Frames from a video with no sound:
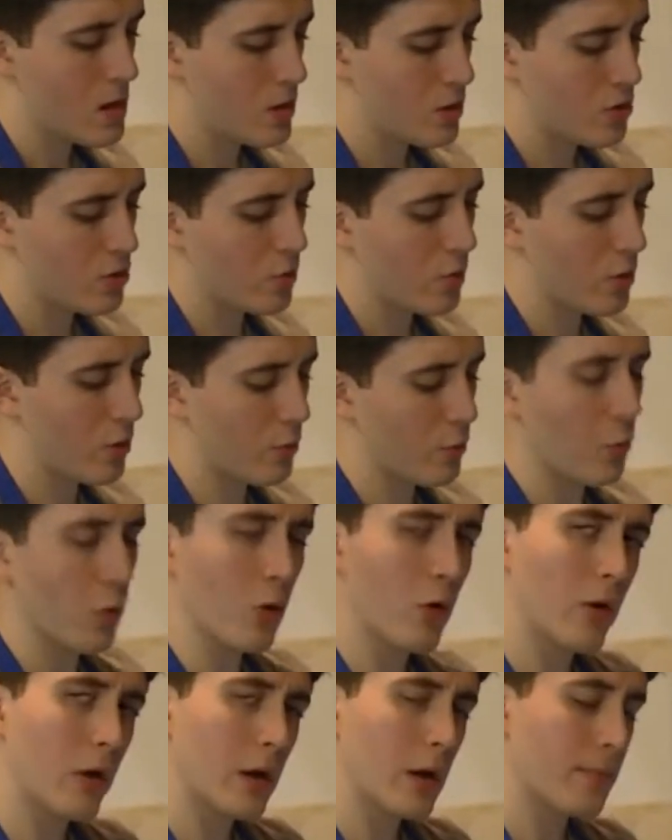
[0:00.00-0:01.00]
Just want to
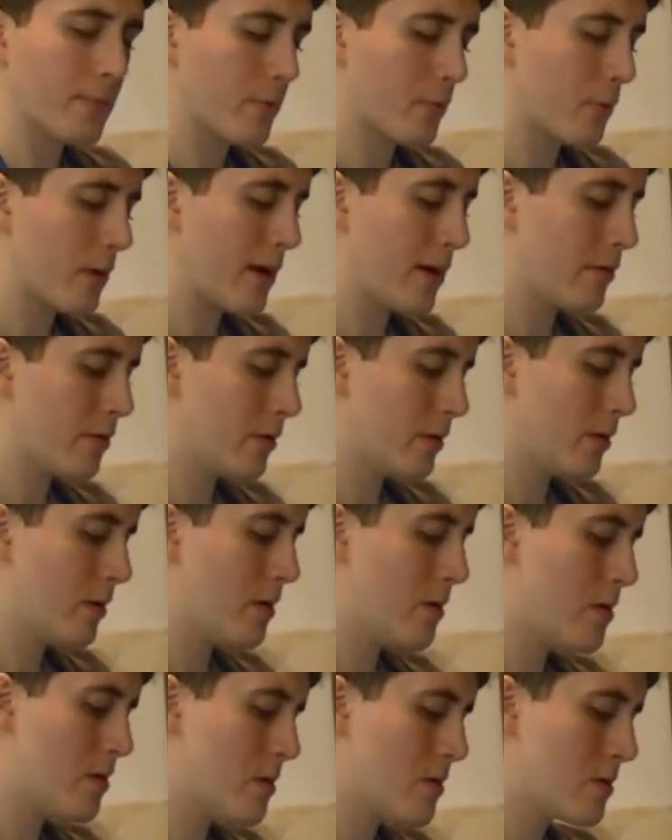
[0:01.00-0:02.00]
roll it up around.
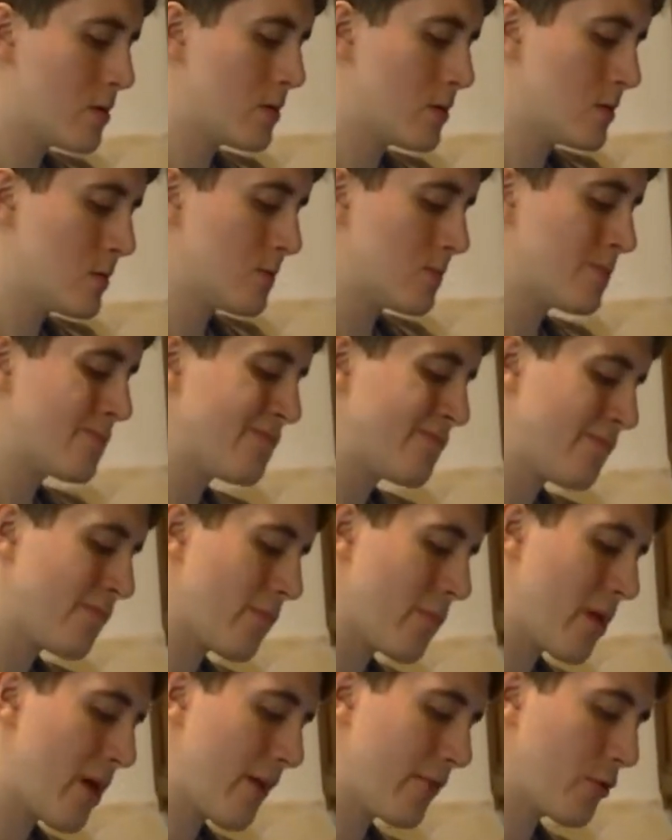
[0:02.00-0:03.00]

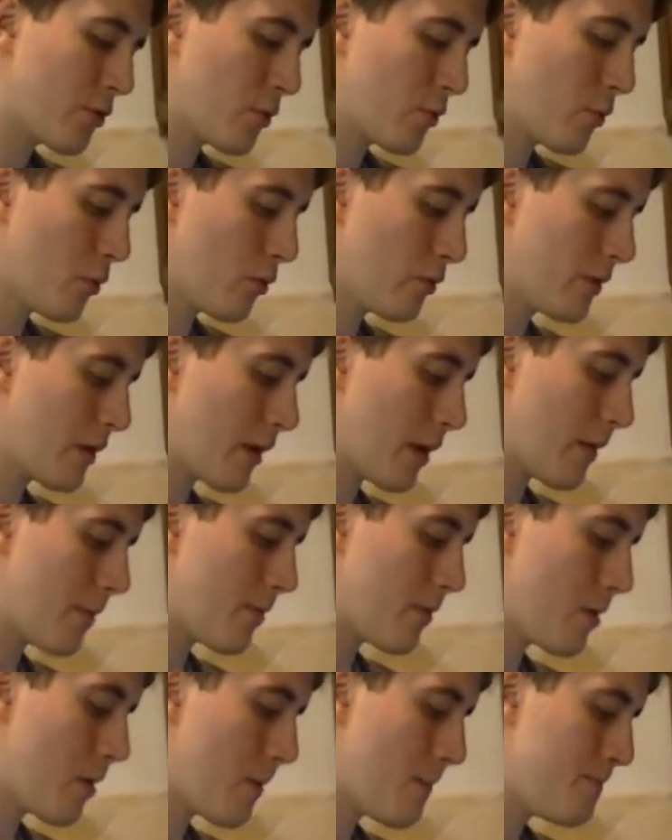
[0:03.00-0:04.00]
After you rolled it
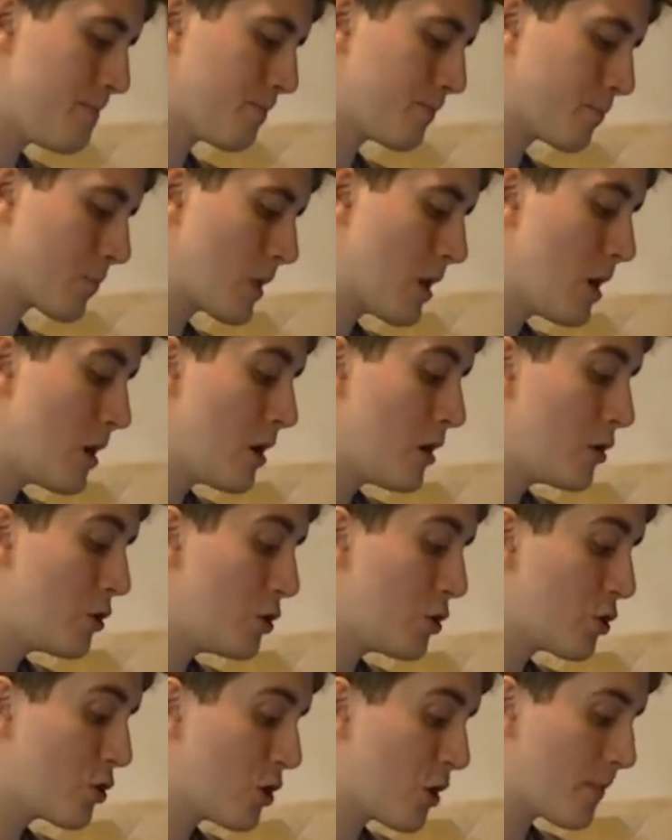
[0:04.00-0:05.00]
up, you
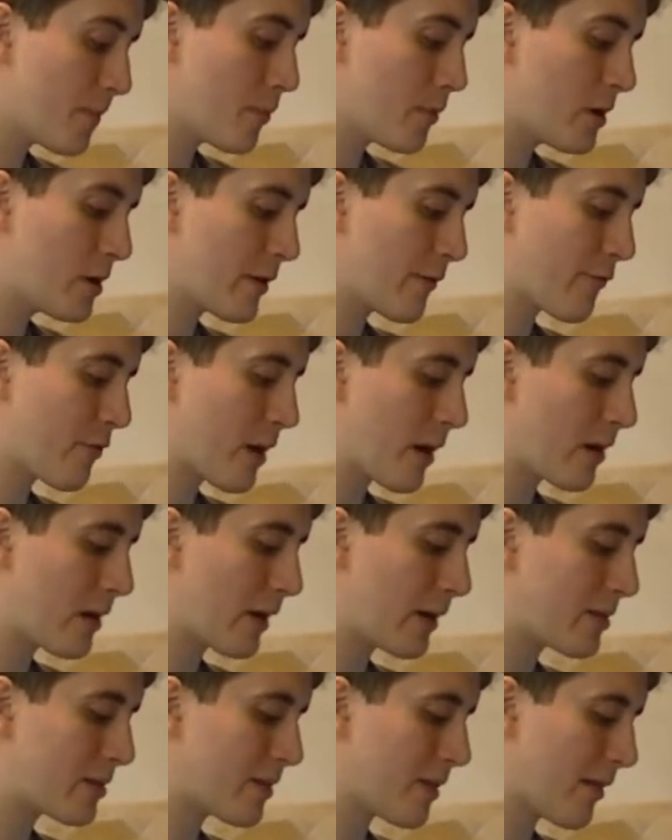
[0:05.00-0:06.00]
could put it in the fryer
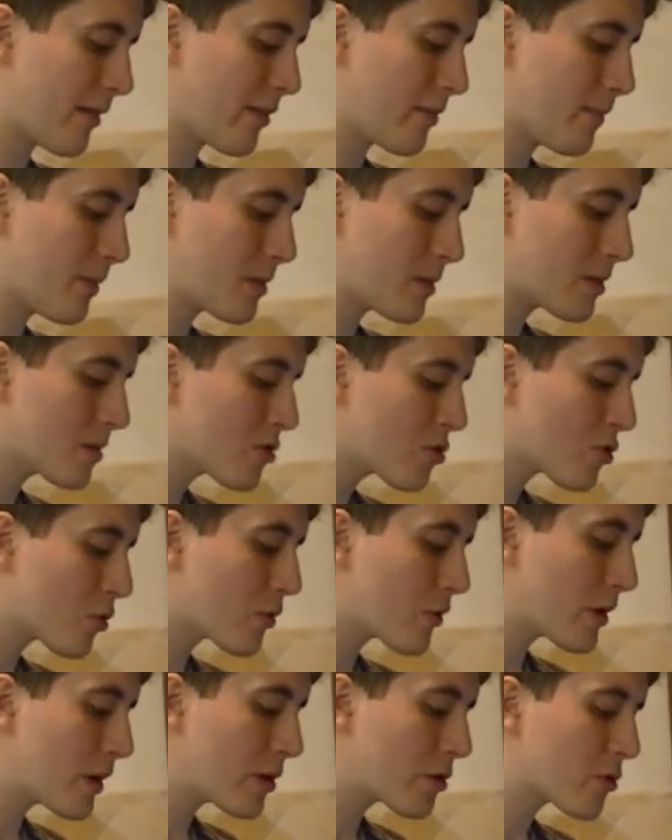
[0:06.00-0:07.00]
like this, but
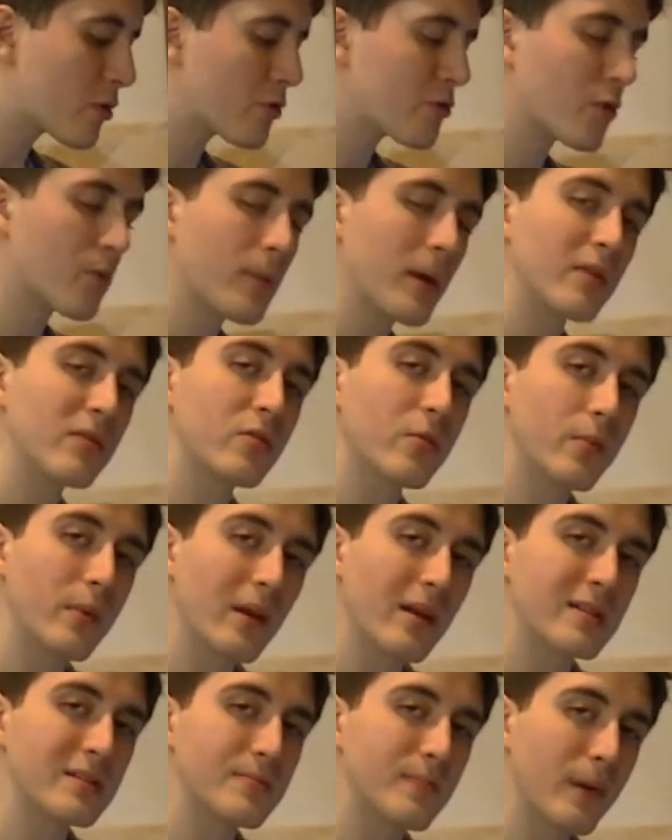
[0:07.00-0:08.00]
Sorullitos are meant to be
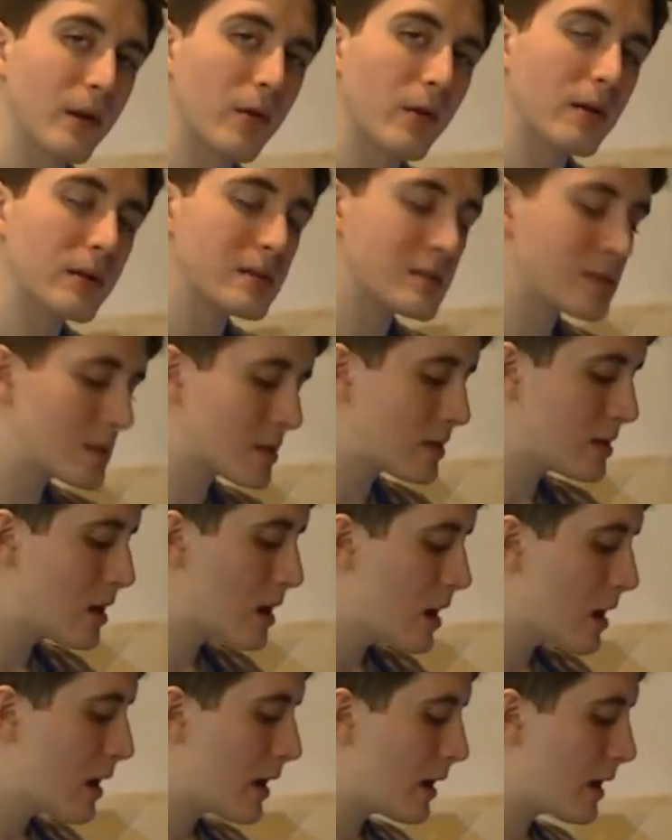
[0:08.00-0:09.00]
experienced
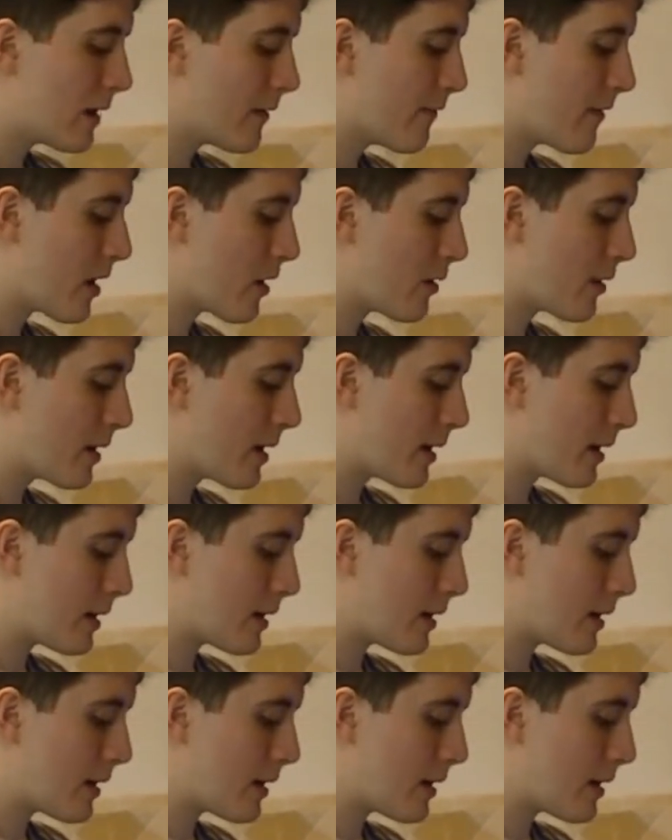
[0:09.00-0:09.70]
in a very